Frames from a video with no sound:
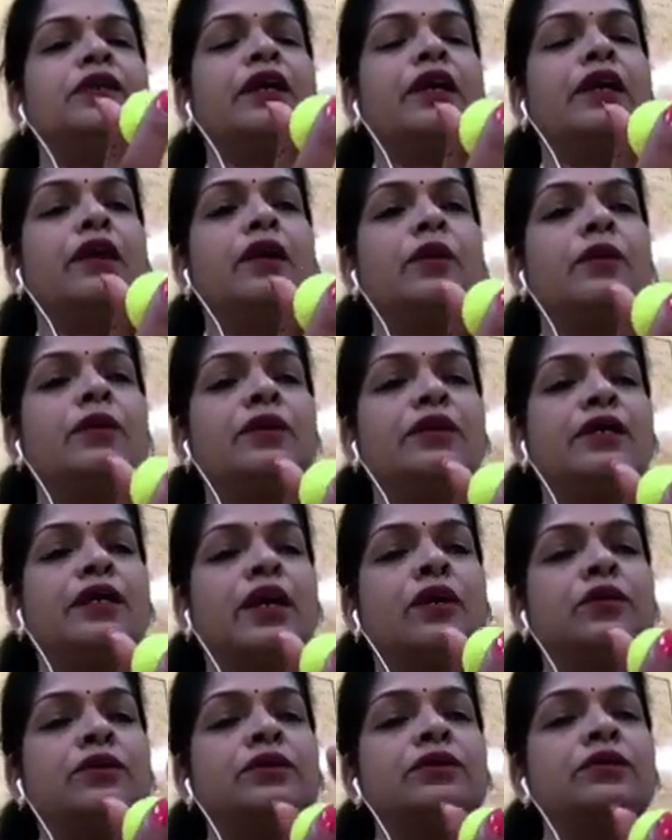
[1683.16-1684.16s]
2
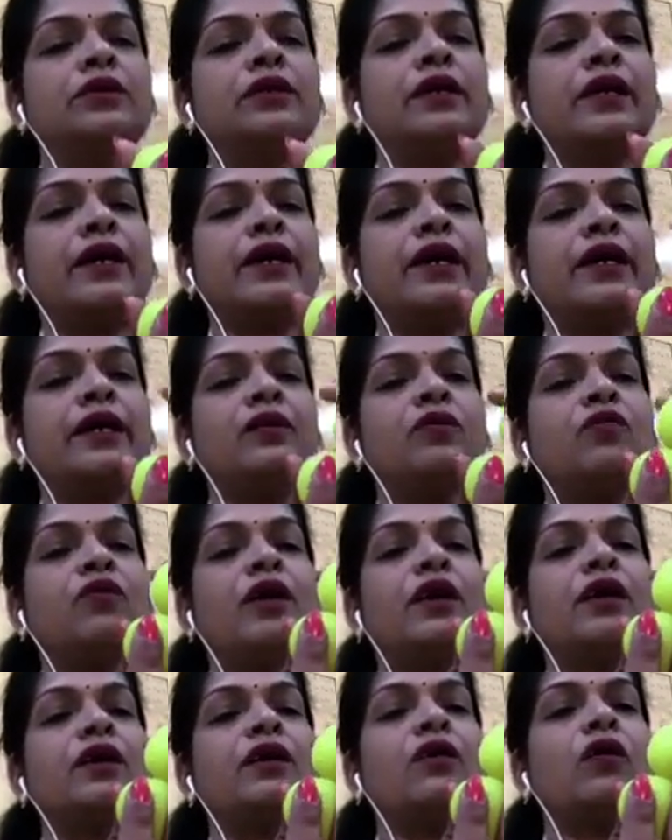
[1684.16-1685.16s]
yellow down
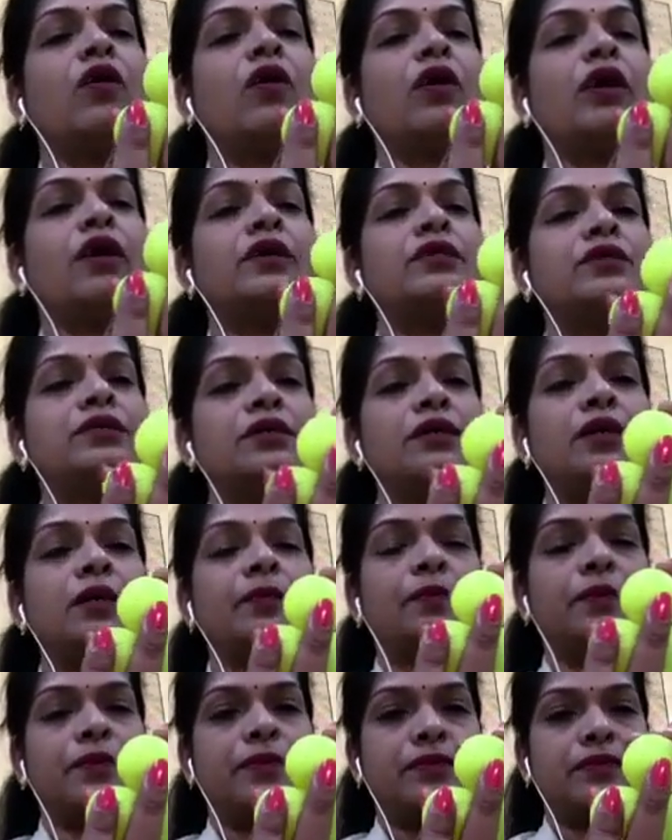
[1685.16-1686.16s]
and 1
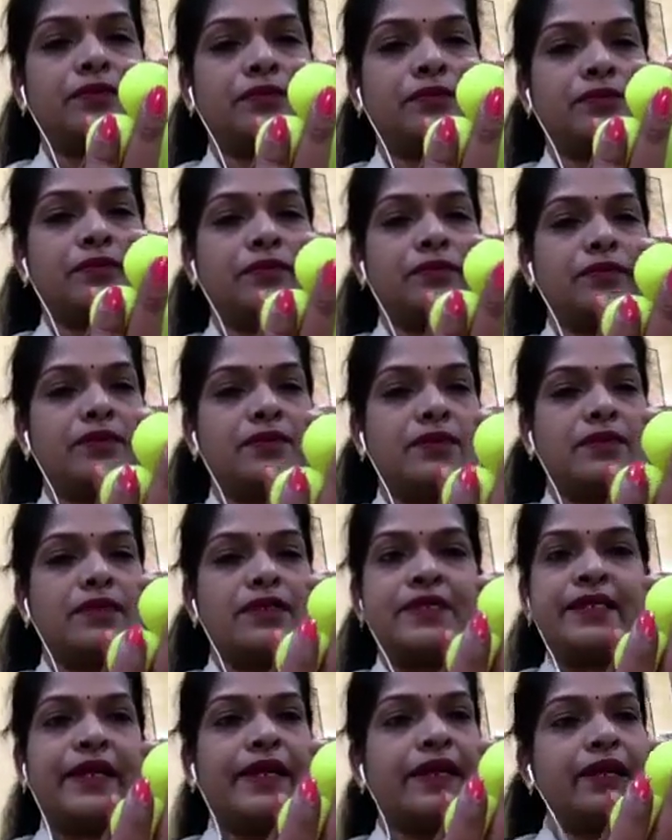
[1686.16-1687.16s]
orange up.
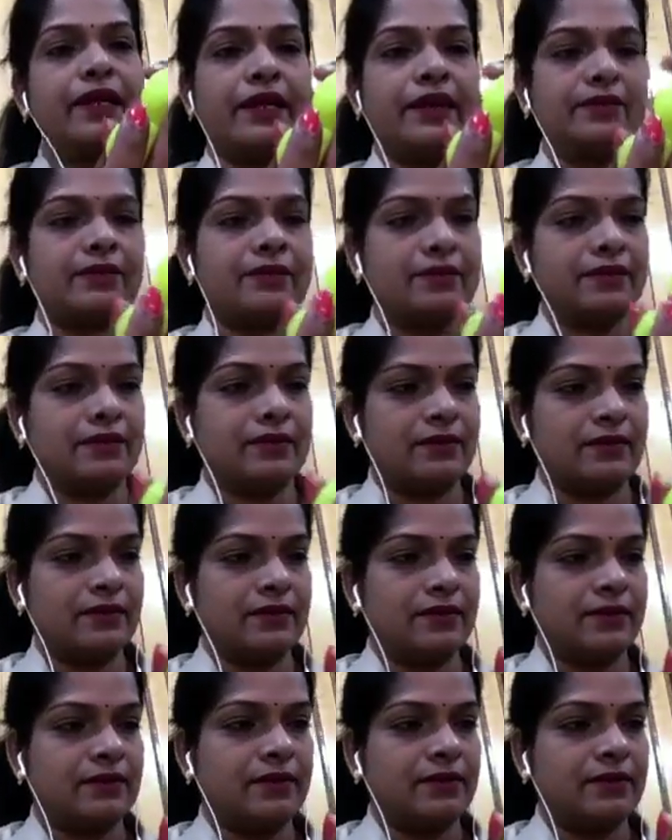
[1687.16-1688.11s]
Second layer.